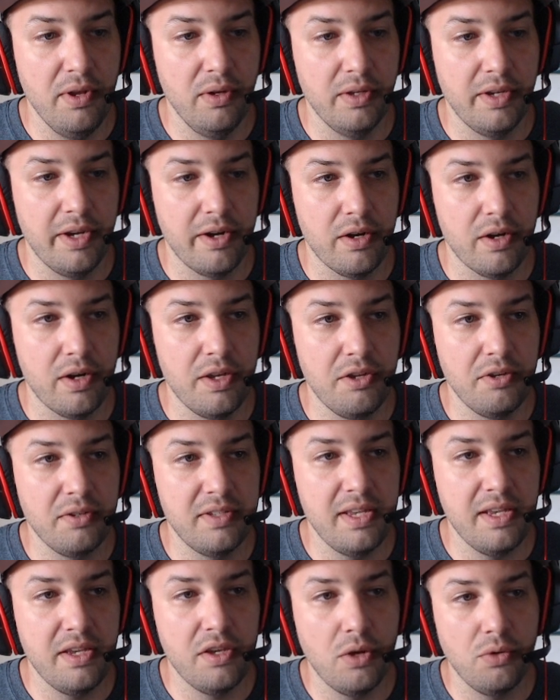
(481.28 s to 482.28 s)
middle here. And you can
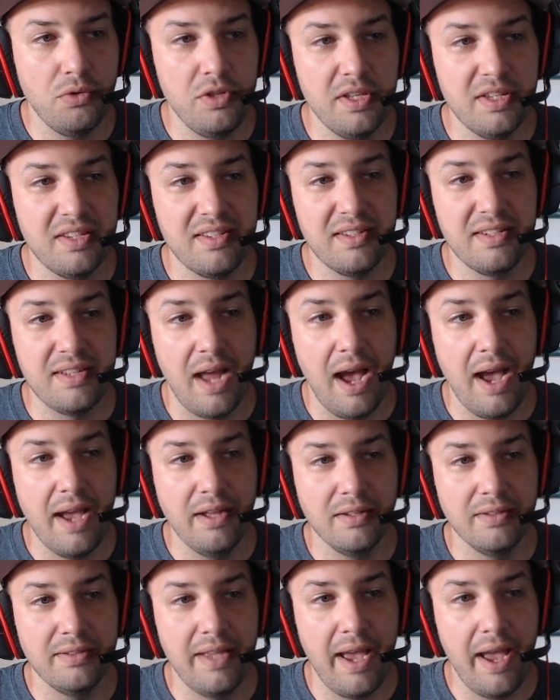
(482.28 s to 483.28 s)
see, go to the
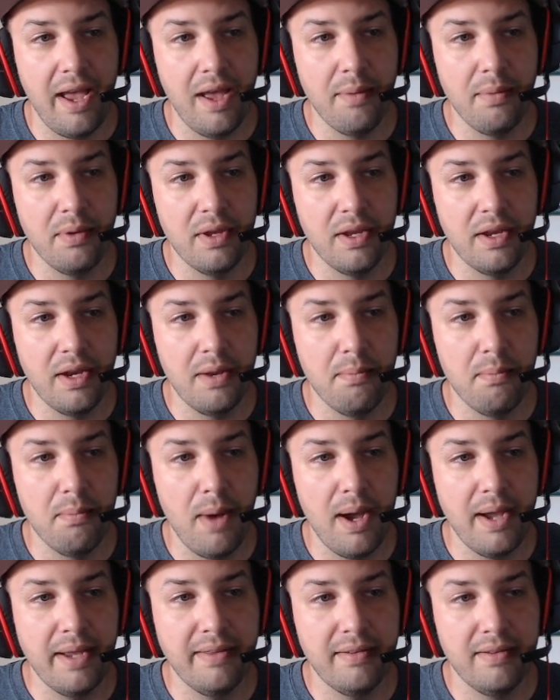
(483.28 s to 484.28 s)
Style tab, and it
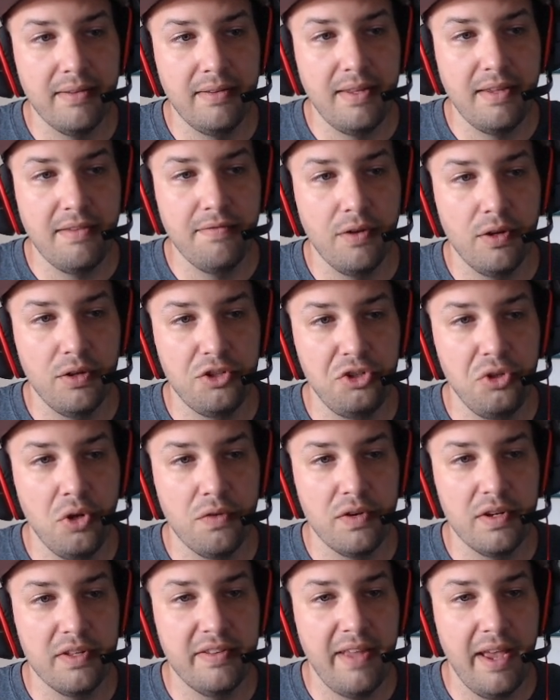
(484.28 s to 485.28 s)
might default you
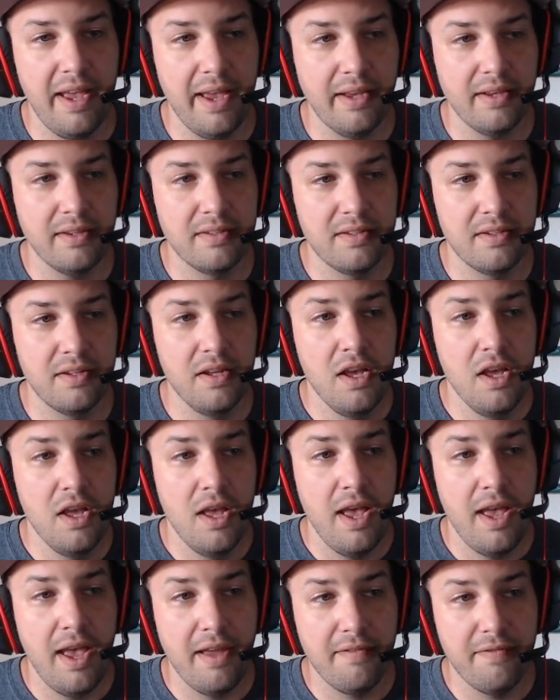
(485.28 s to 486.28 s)
over to text
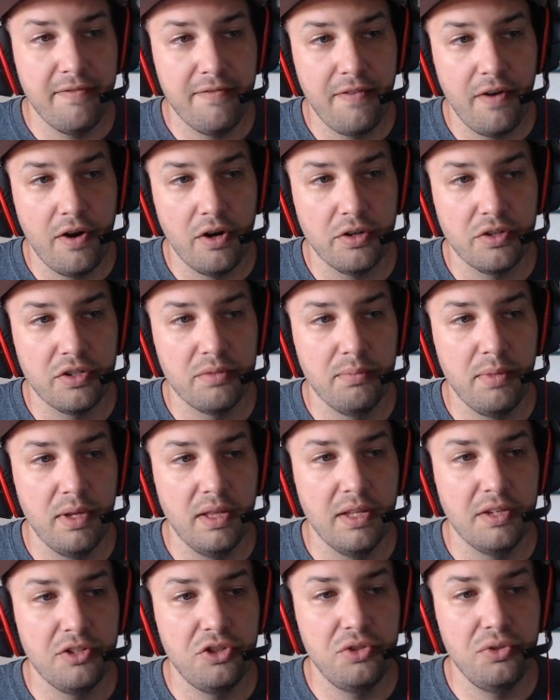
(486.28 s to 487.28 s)
at first,
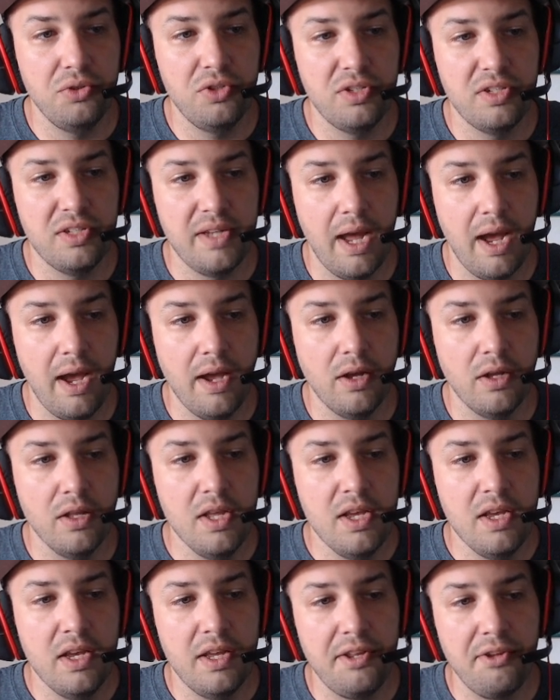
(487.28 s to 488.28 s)
but let's choose Style,
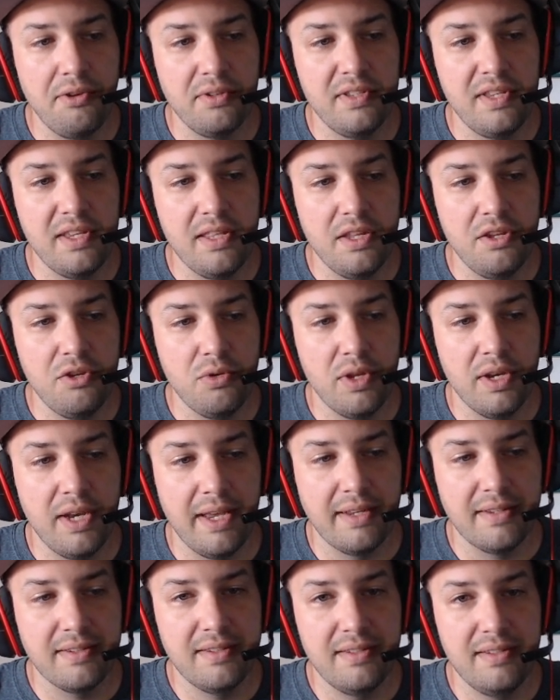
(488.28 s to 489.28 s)
and you can see that you can
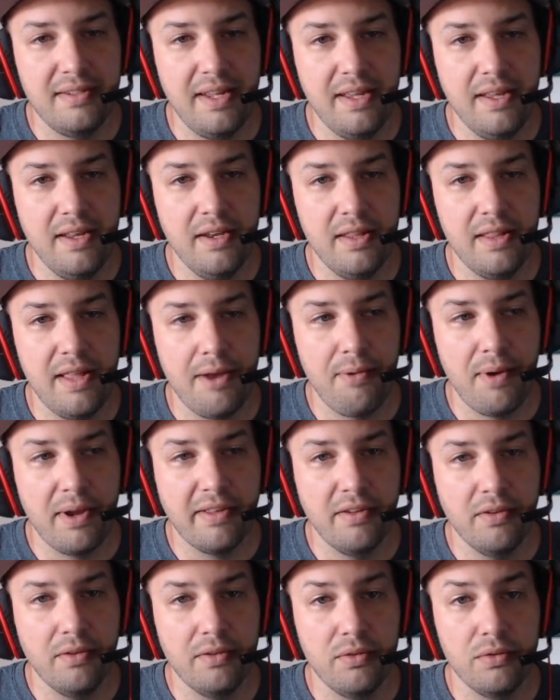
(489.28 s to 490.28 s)
extend that
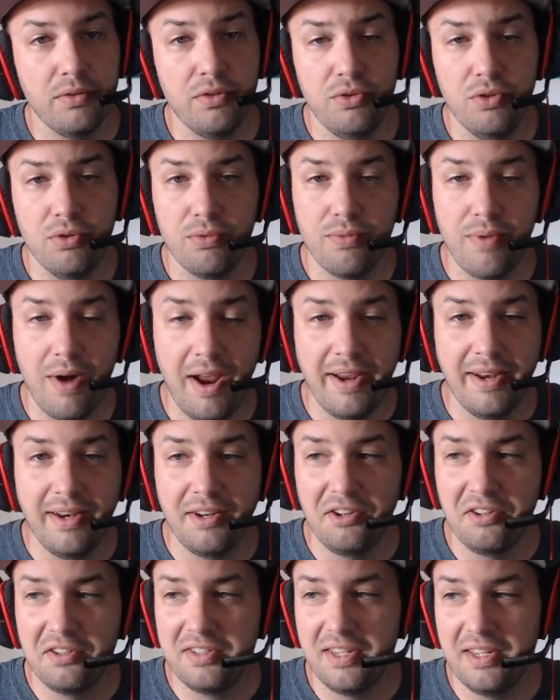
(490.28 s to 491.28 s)
rectangle to the right, and
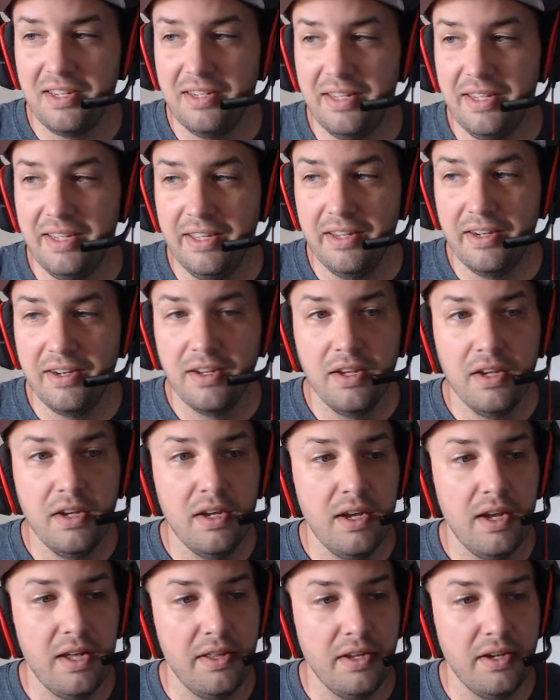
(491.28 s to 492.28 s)
you can see it did,
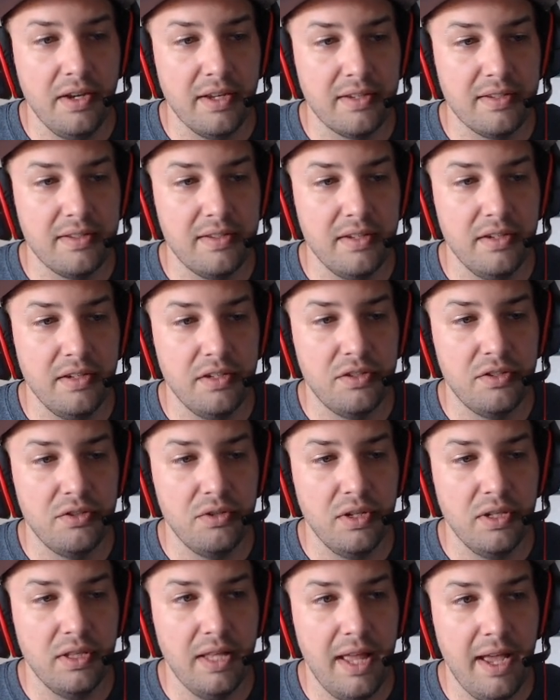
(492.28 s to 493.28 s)
and then extend it
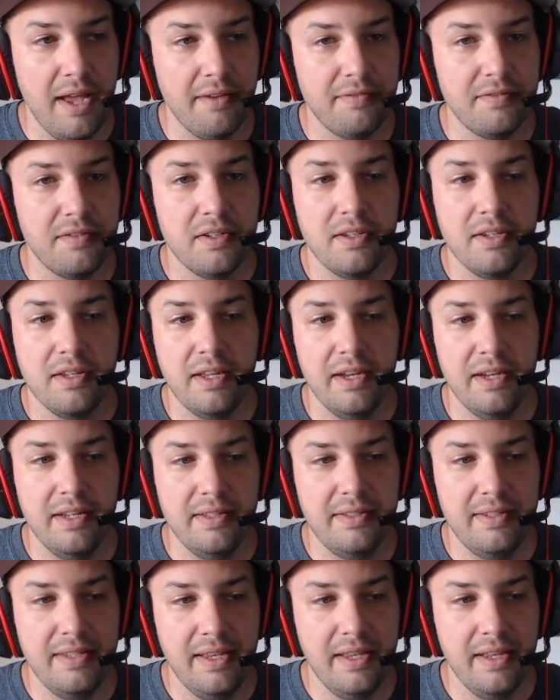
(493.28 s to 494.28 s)
to the left, and
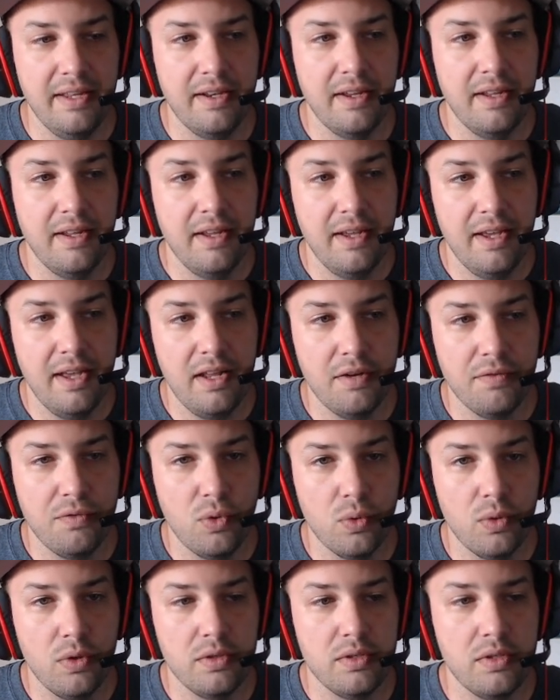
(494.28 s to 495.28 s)
it did. And of
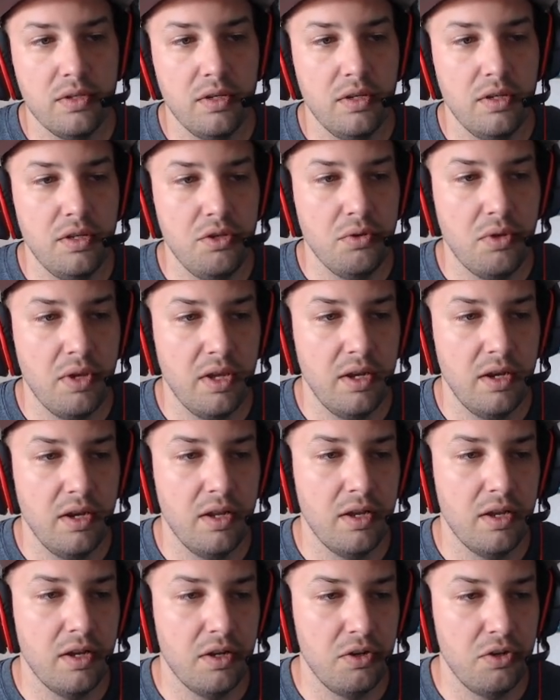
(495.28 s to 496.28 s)
course, you
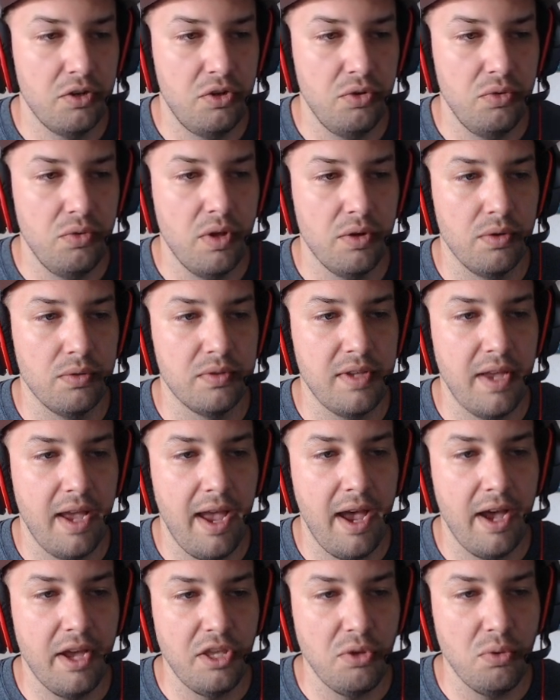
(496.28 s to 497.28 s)
can do those
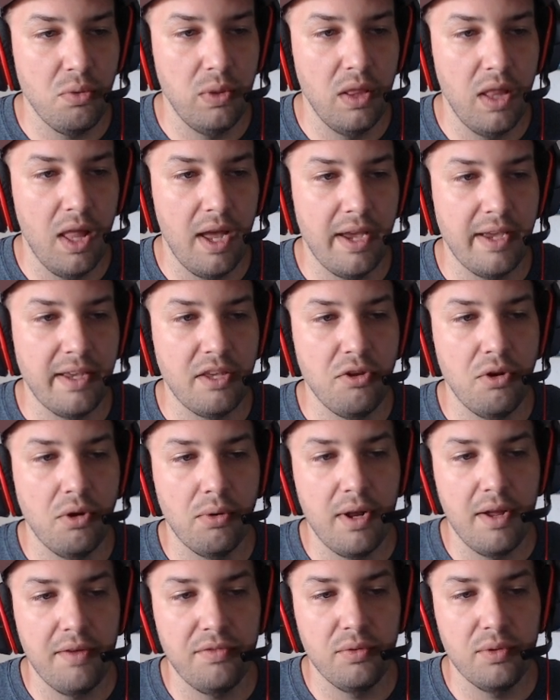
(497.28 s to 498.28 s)
how you like. You
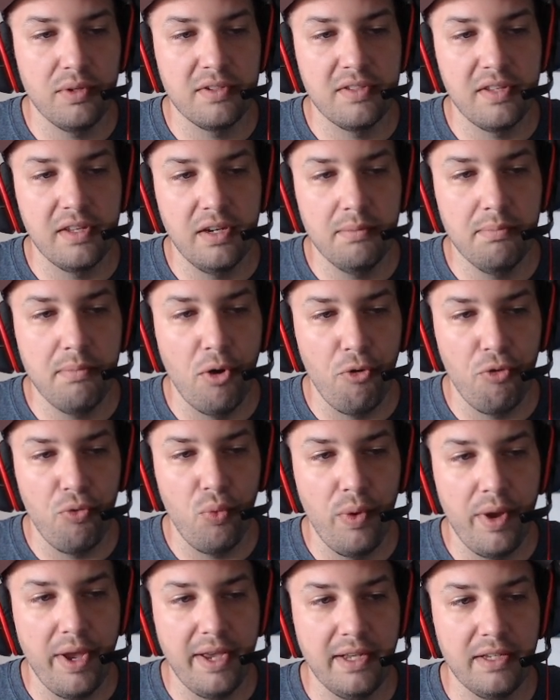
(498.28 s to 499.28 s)
don't have to extend it both
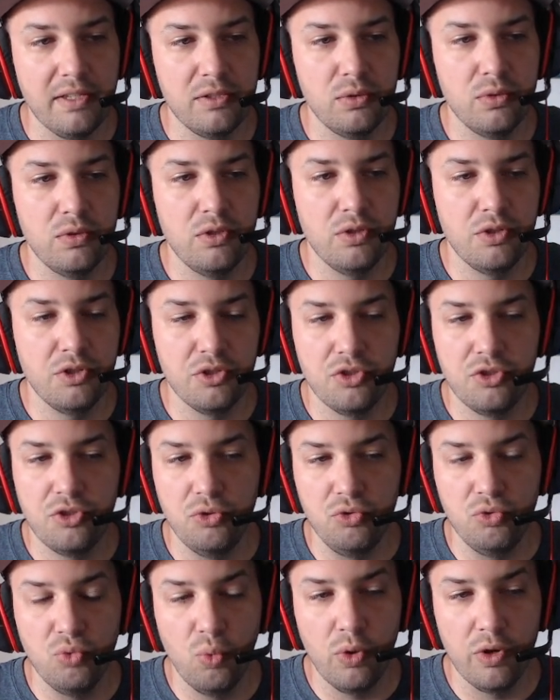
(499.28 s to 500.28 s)
ways. You can just
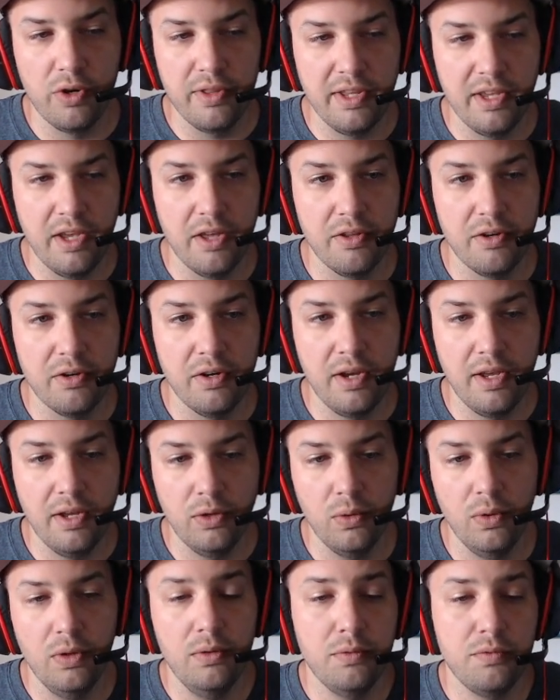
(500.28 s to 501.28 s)
choose one or the other,
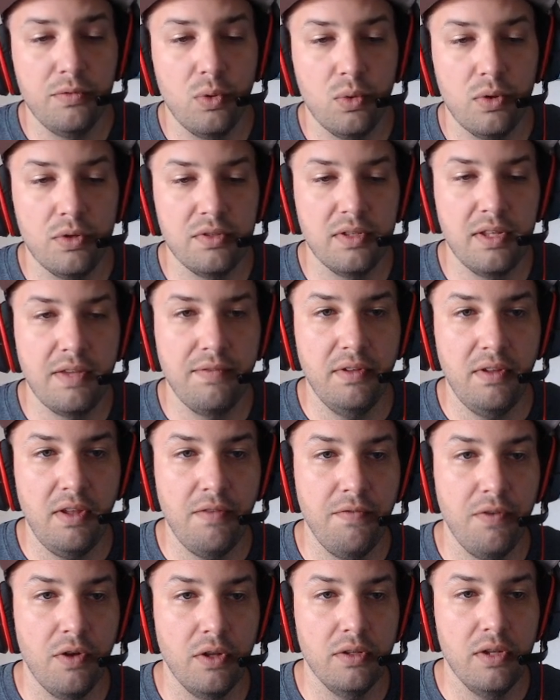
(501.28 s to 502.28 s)
or of course, leave it
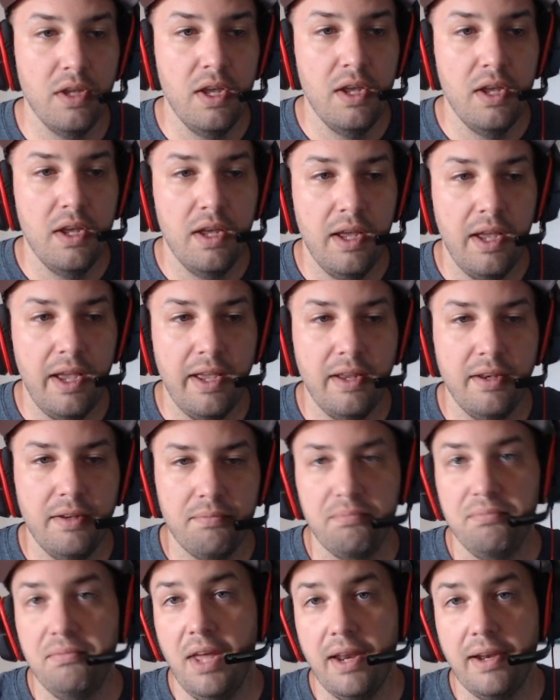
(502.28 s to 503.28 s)
default and
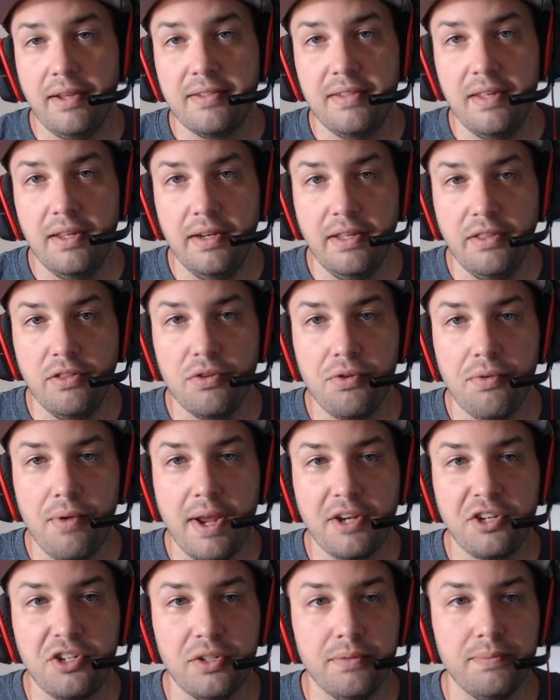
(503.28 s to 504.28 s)
not extend either
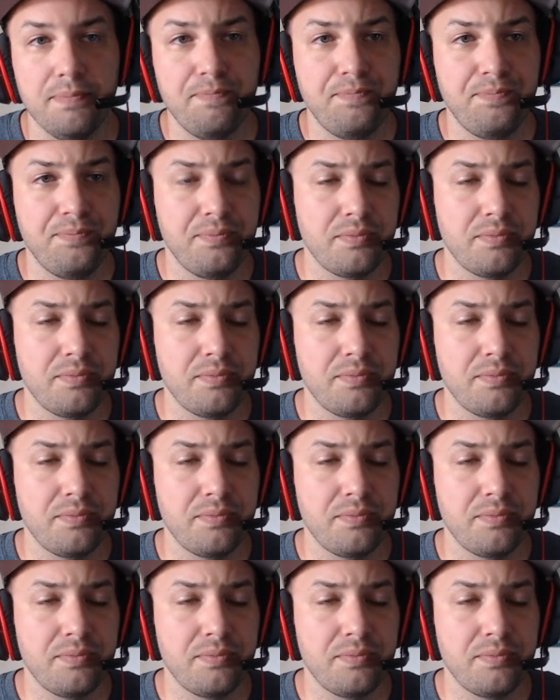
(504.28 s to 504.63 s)
direction.